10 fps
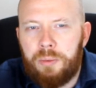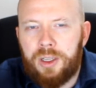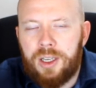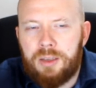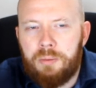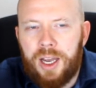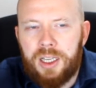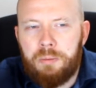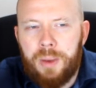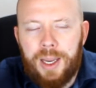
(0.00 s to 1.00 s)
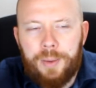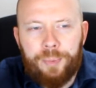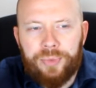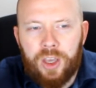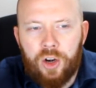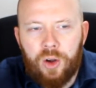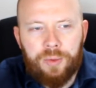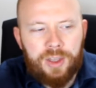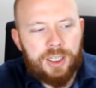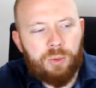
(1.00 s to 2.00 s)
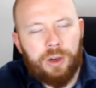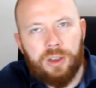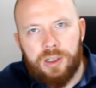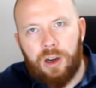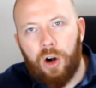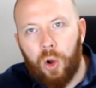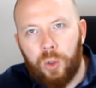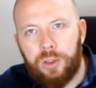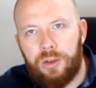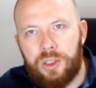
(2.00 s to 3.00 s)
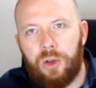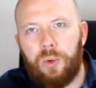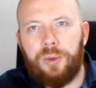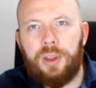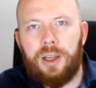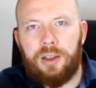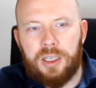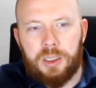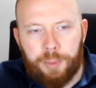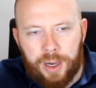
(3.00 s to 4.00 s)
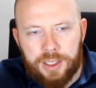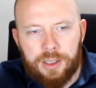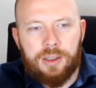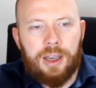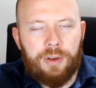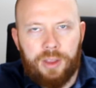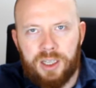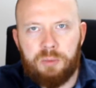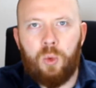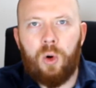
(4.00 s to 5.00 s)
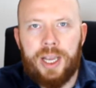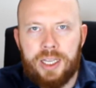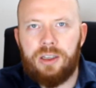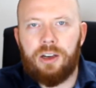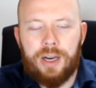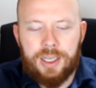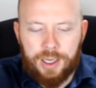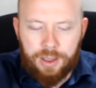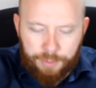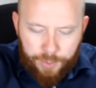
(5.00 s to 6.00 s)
But it might be, you know, these ones are older, so the spices, everything's more integrated.